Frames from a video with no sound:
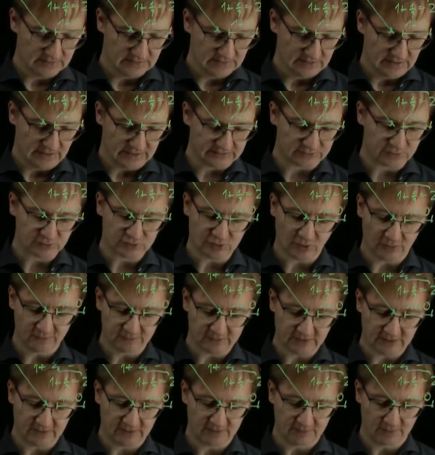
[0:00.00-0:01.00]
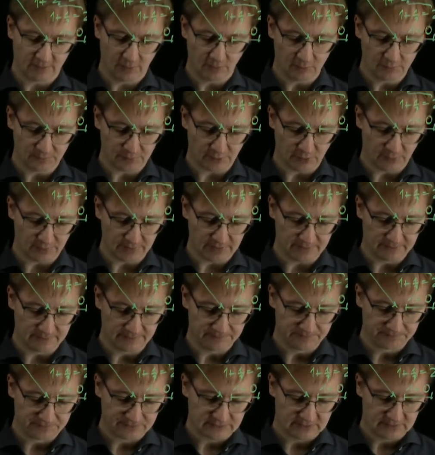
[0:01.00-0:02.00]
And to solve the whole problem,
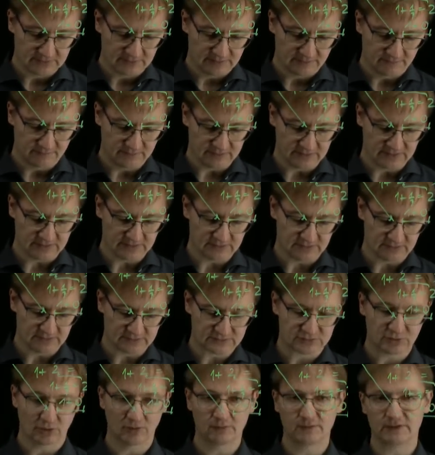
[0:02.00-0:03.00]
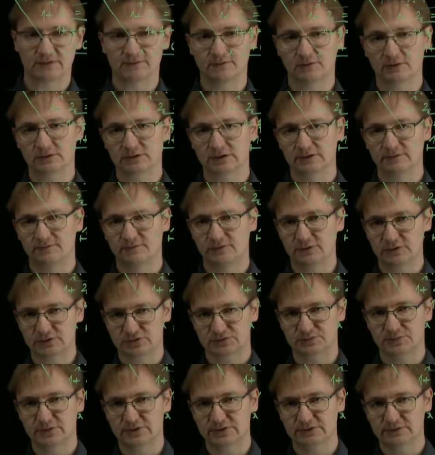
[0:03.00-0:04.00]
we solve it for the
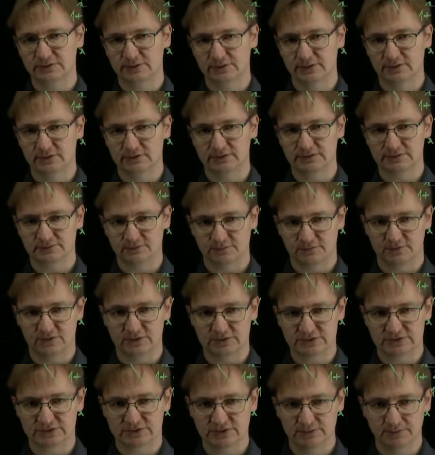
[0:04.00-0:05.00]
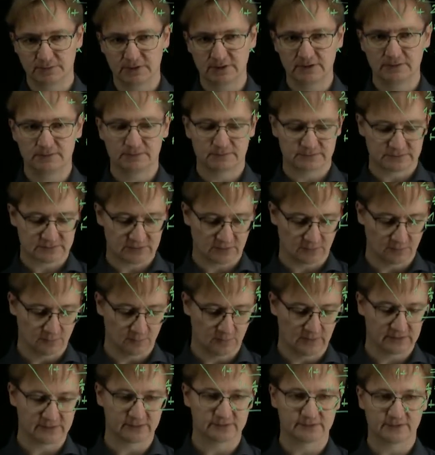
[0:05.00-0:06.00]
first symbol. So
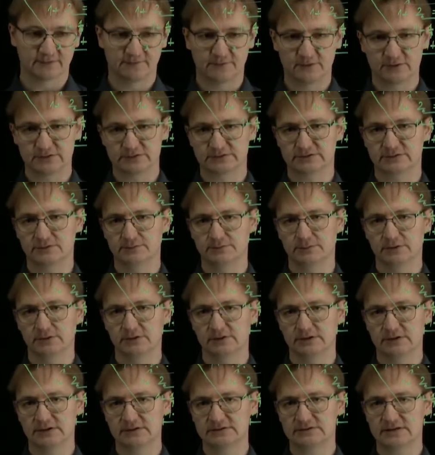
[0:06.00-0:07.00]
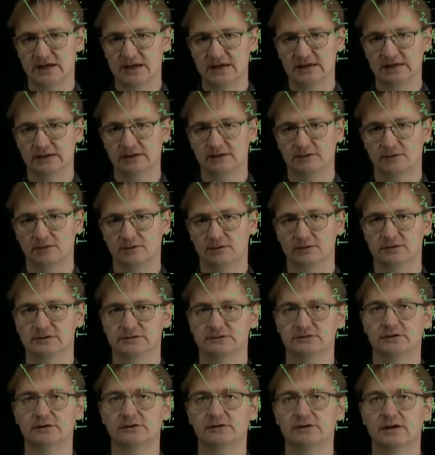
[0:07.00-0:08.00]
whether the first symbol is A or is
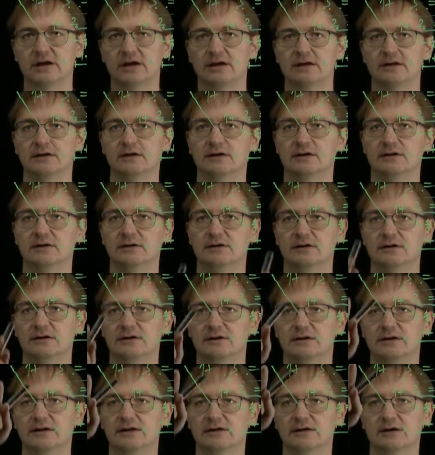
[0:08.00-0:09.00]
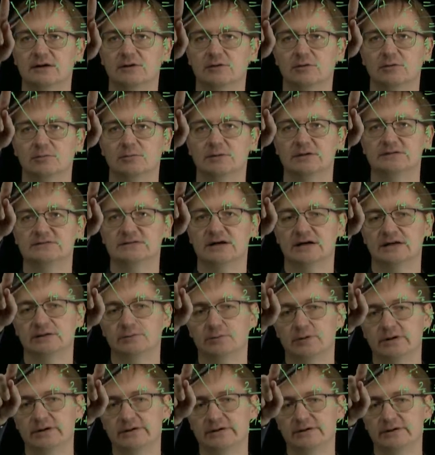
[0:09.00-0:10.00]
not A, here I always add
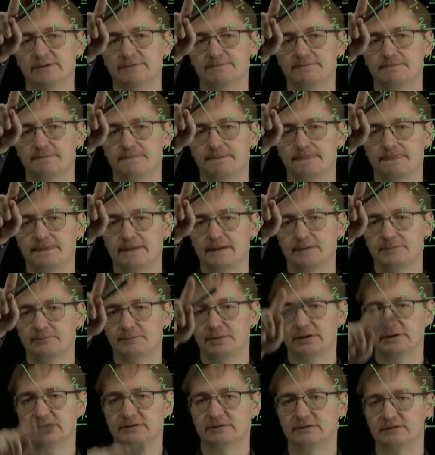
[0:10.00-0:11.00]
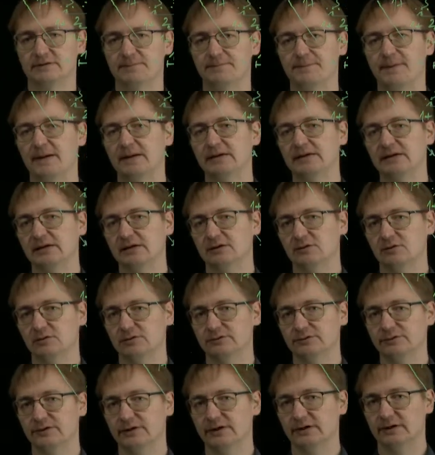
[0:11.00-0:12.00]
1. But depending
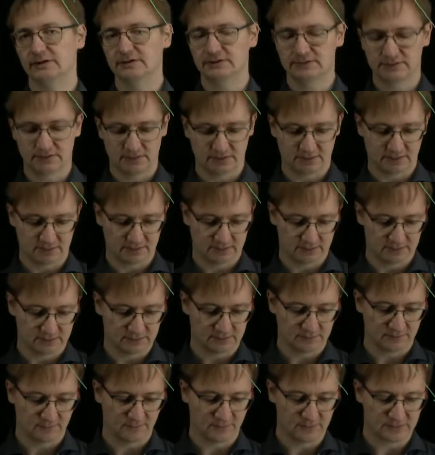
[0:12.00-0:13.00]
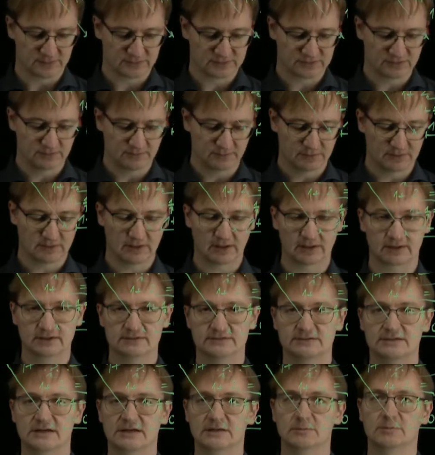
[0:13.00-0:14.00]
on the first symbol, I can
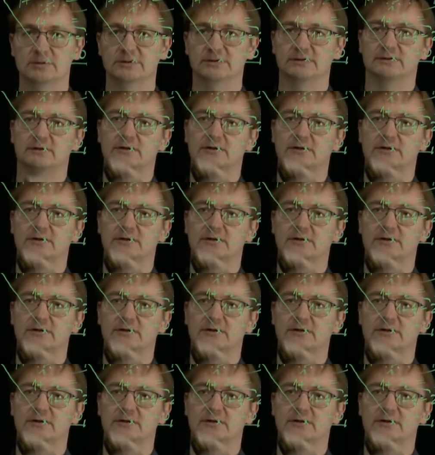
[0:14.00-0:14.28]
say whether